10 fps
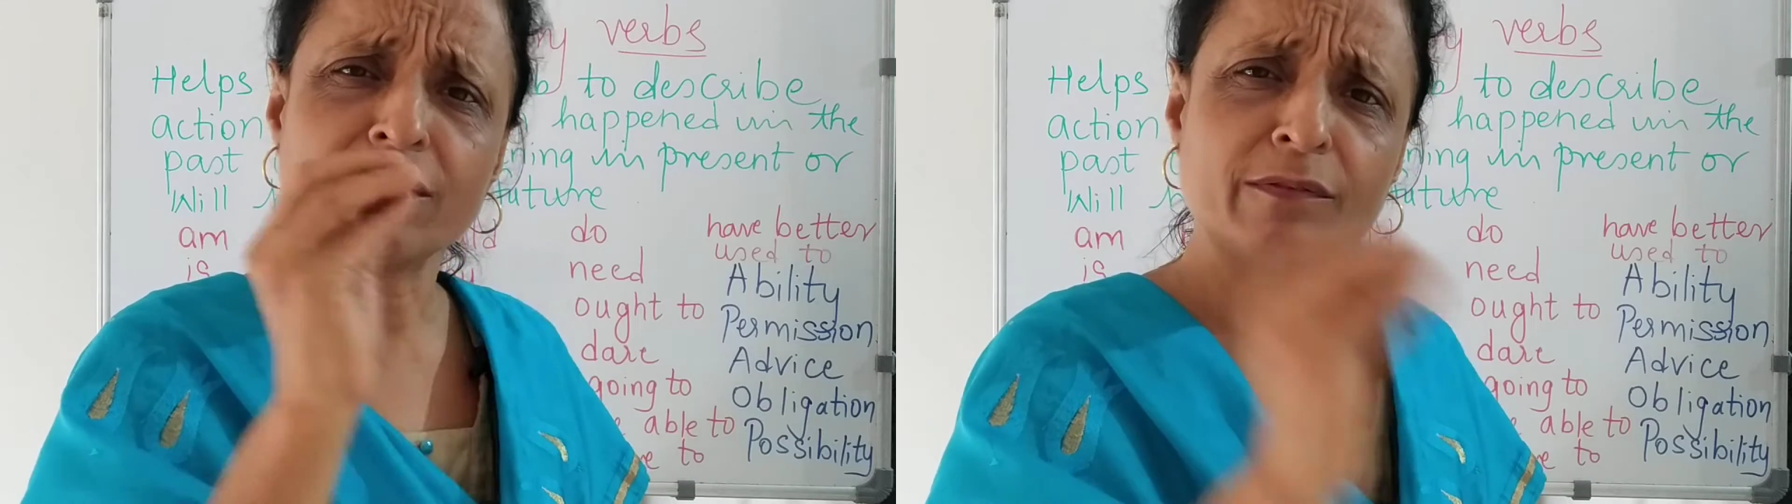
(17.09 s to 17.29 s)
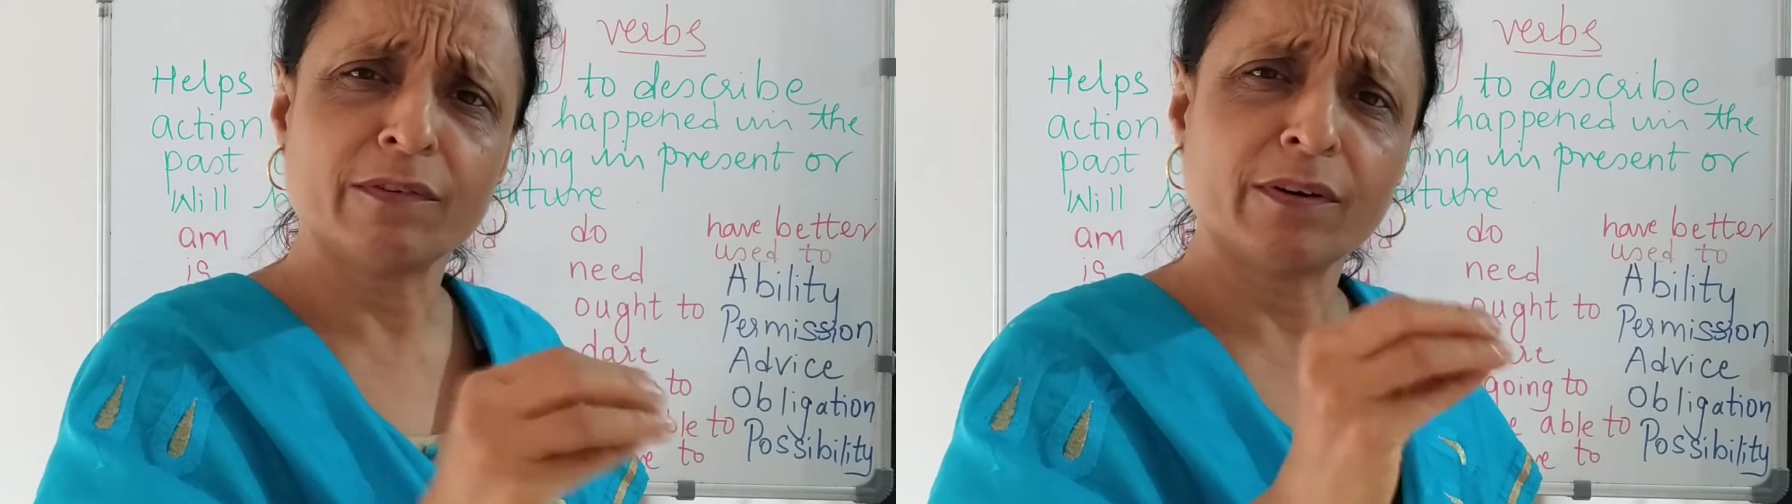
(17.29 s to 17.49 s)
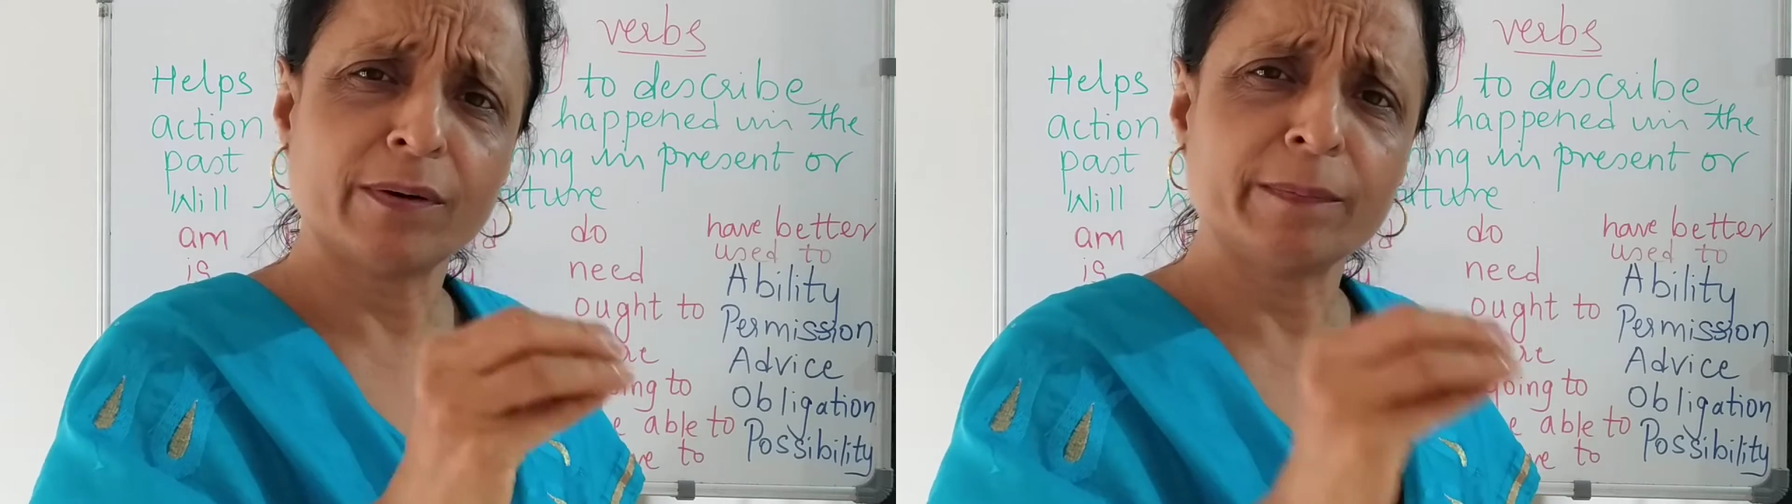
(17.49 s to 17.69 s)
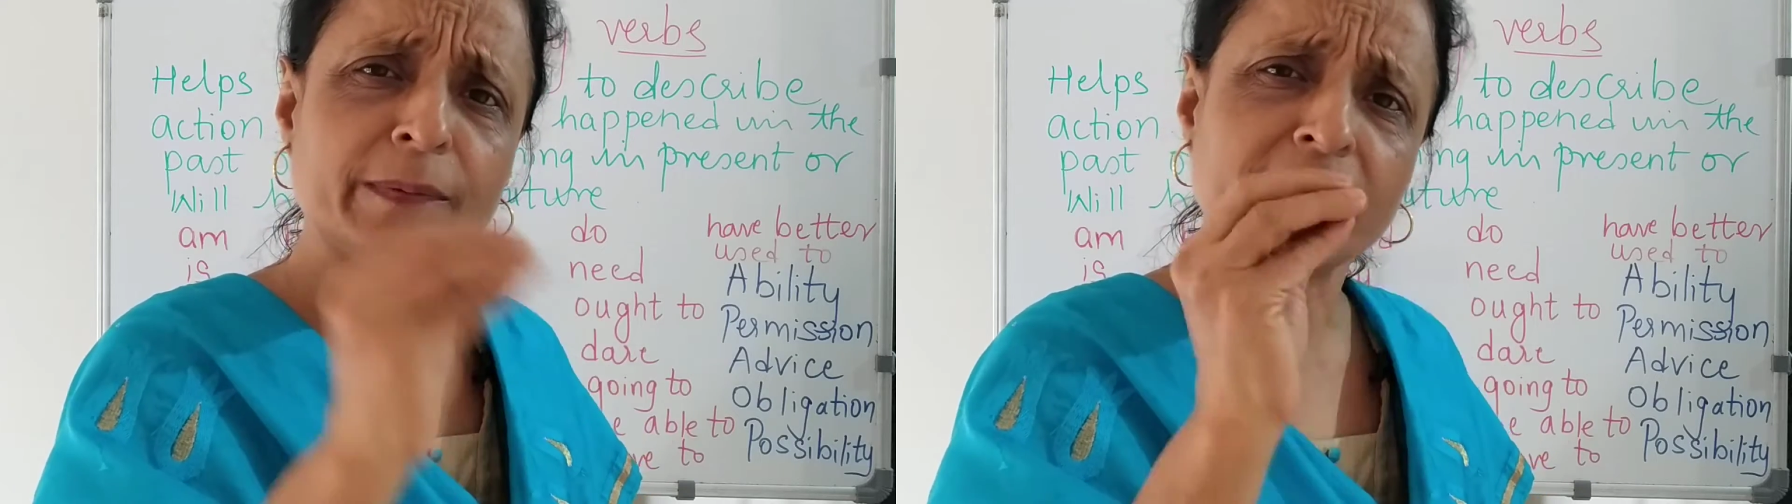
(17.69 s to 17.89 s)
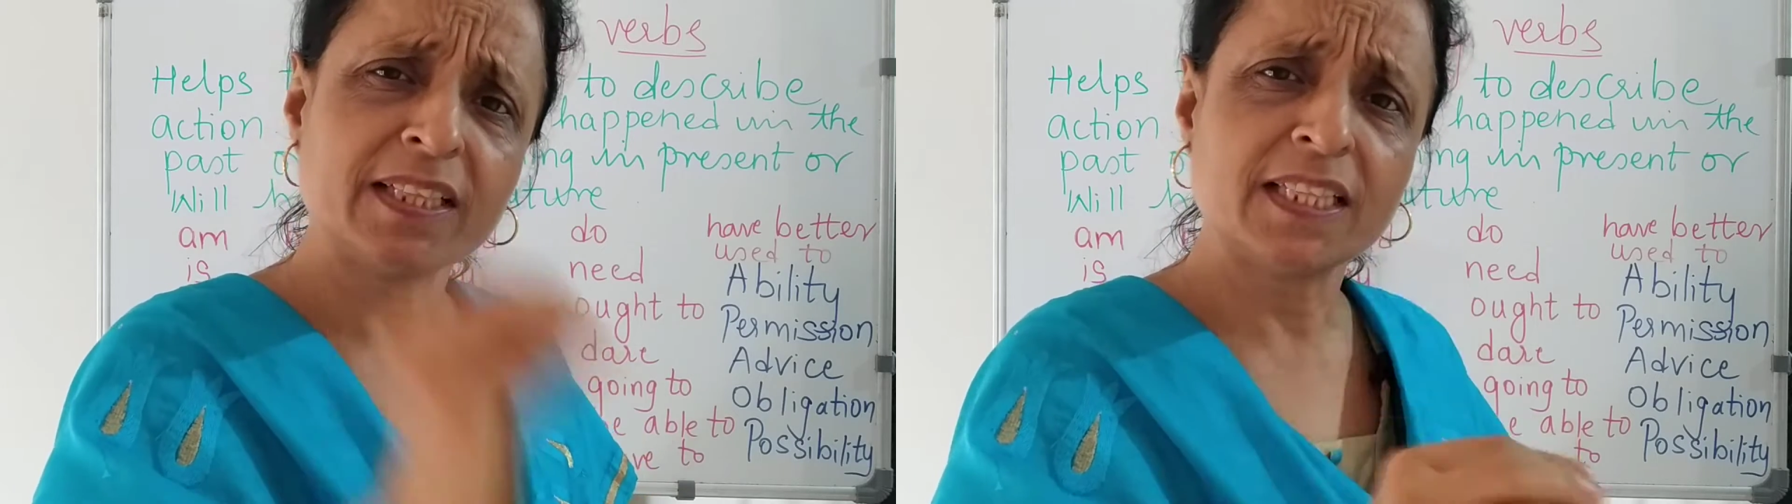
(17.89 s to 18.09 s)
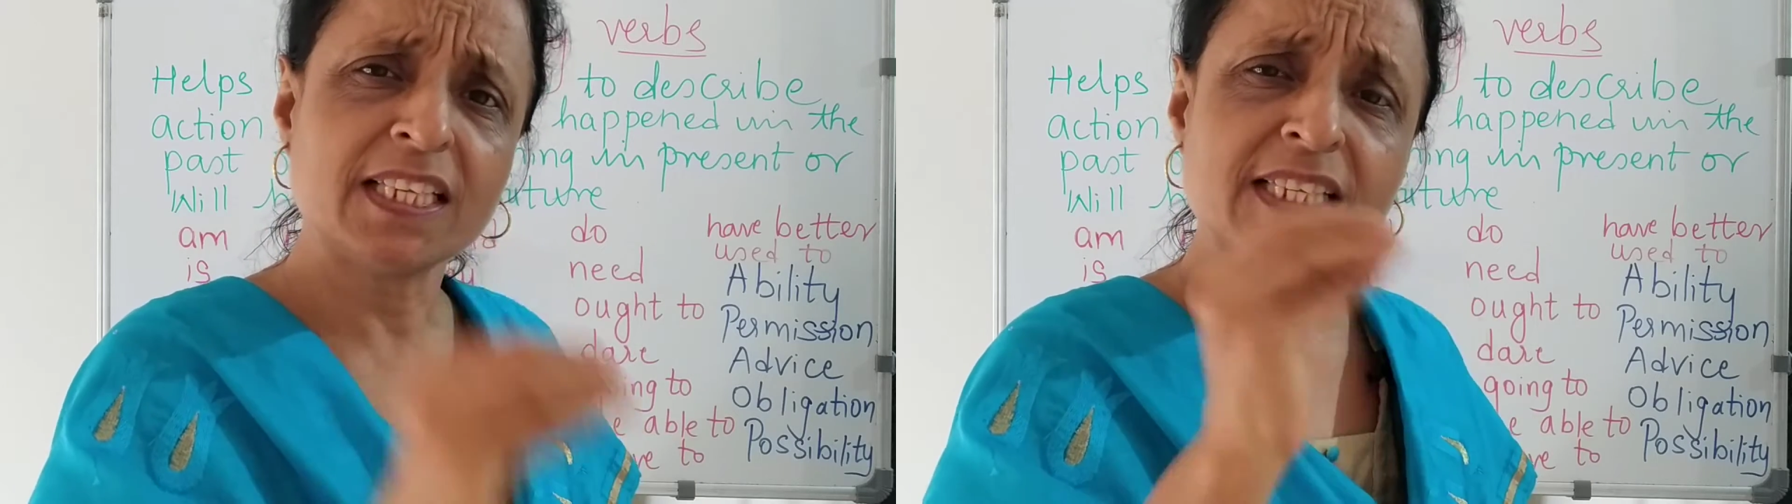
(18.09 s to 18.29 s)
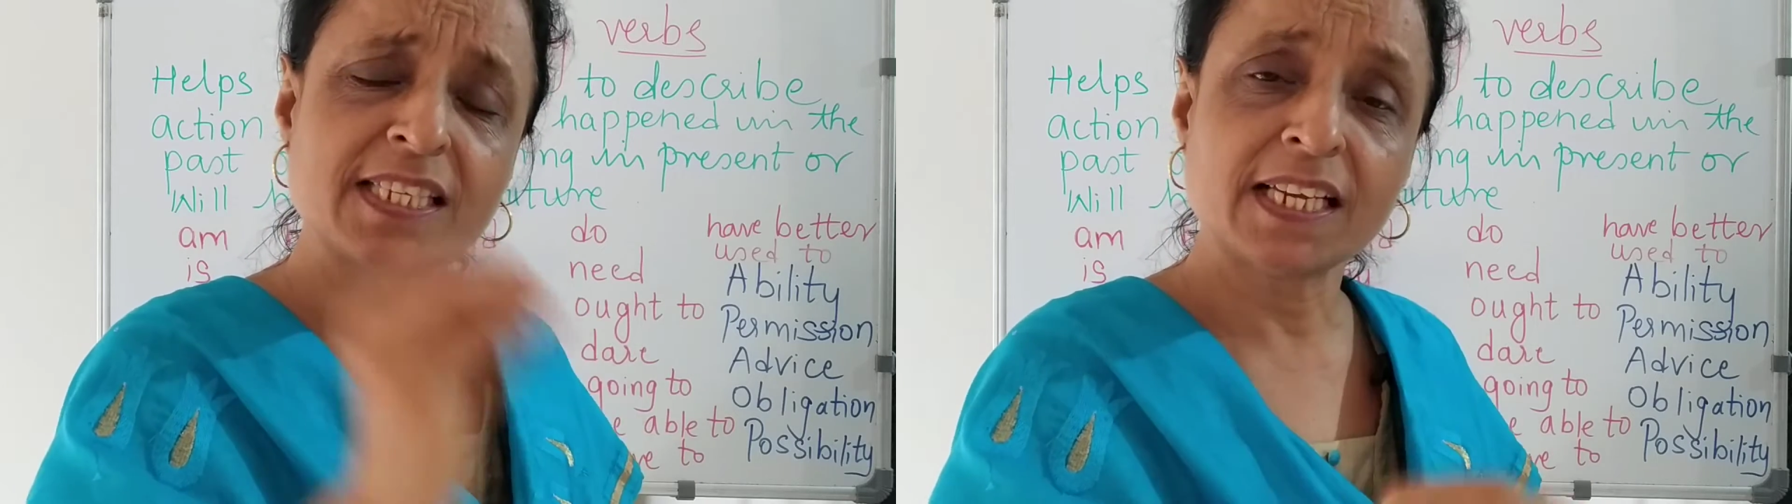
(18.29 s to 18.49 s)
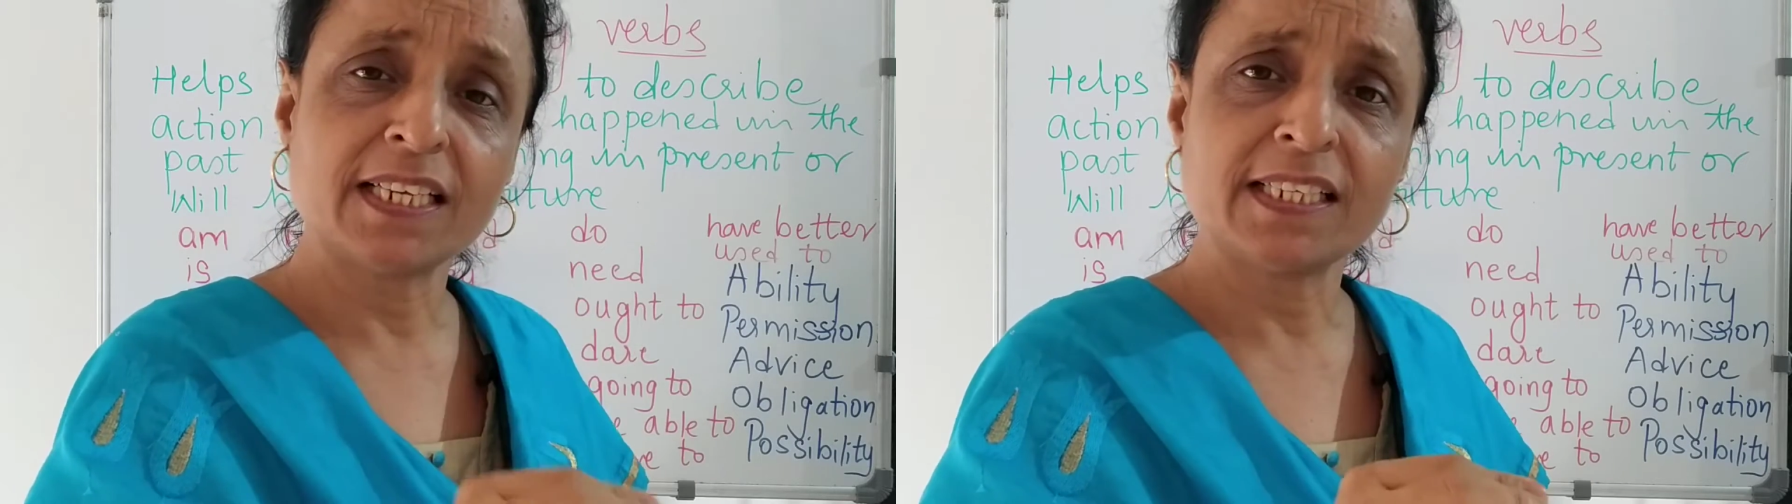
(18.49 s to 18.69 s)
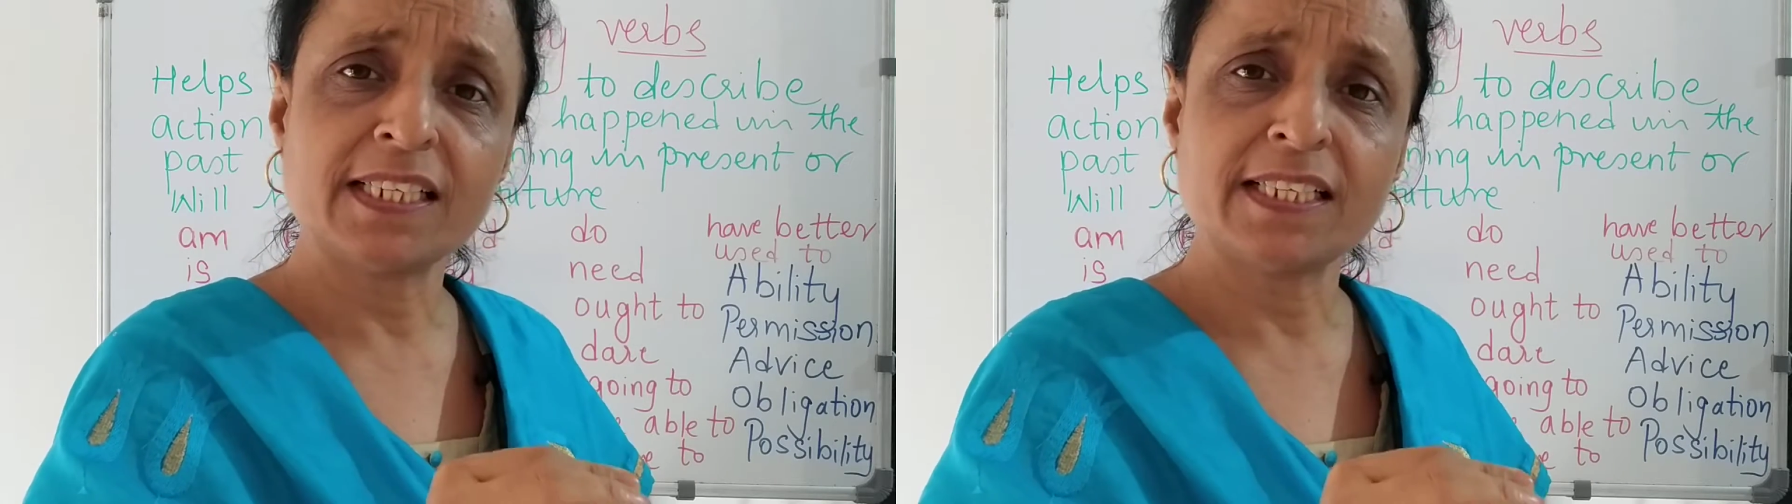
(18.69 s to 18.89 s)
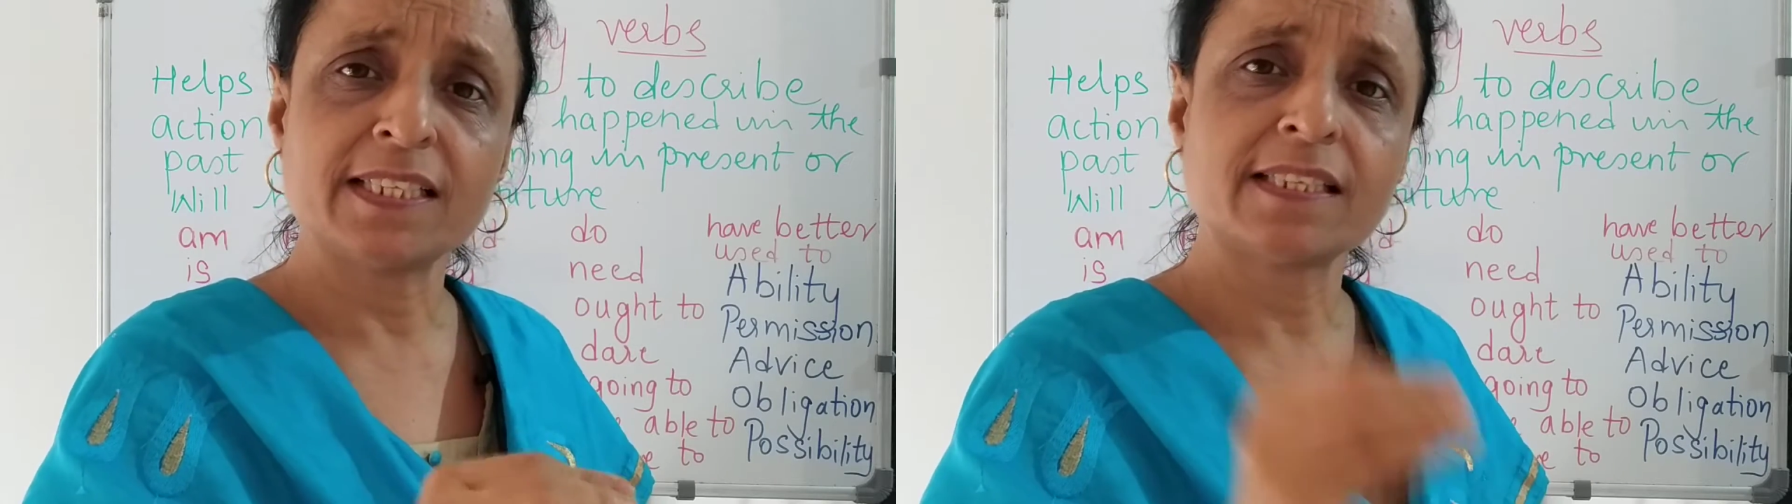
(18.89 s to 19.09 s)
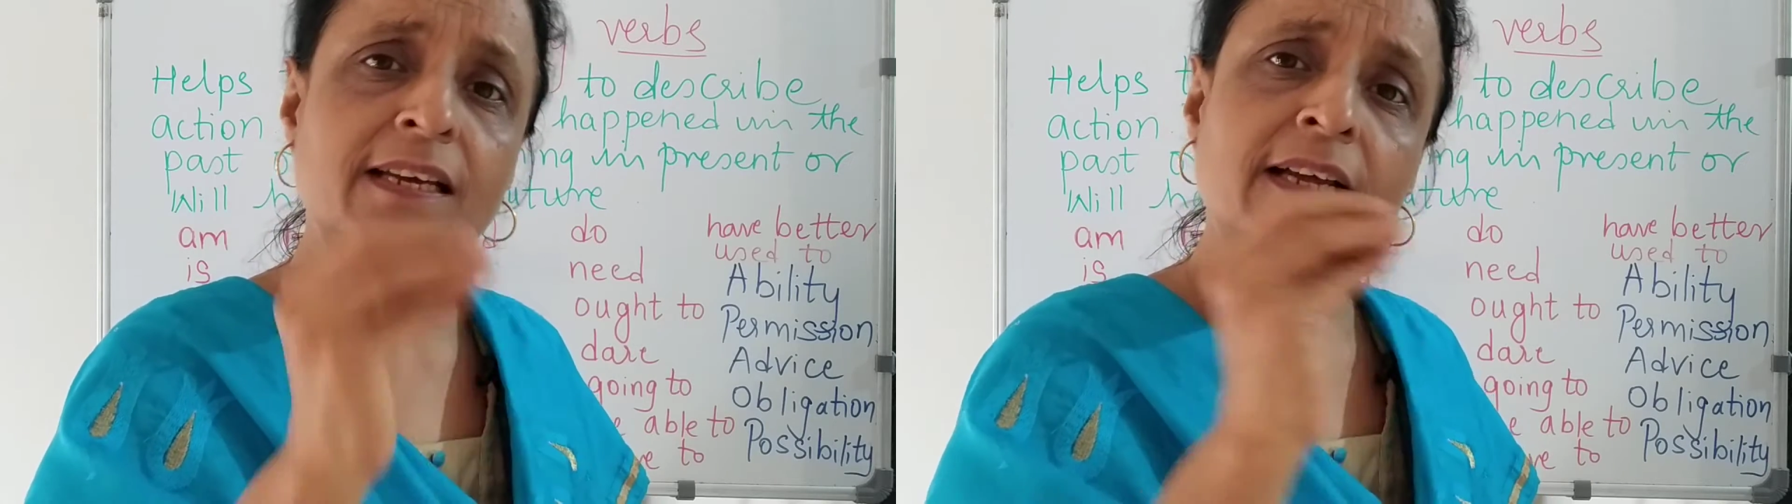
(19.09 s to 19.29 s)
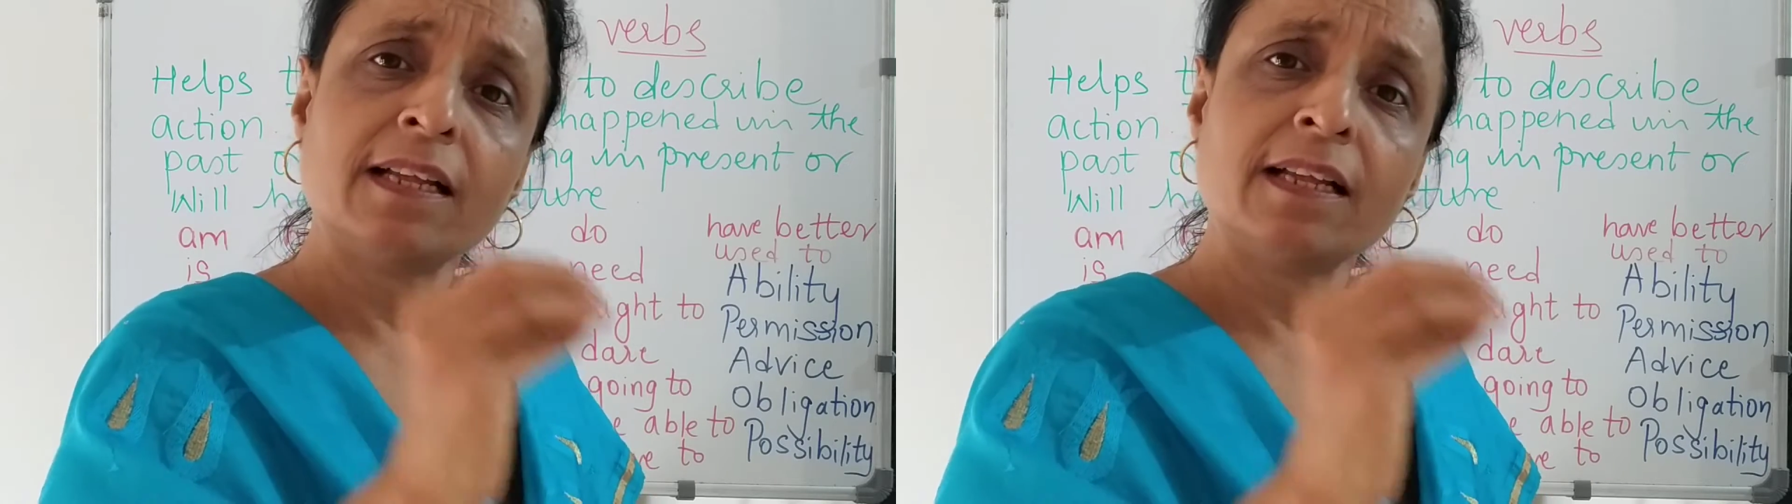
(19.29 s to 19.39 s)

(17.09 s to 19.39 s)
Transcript: the verb in the sentence,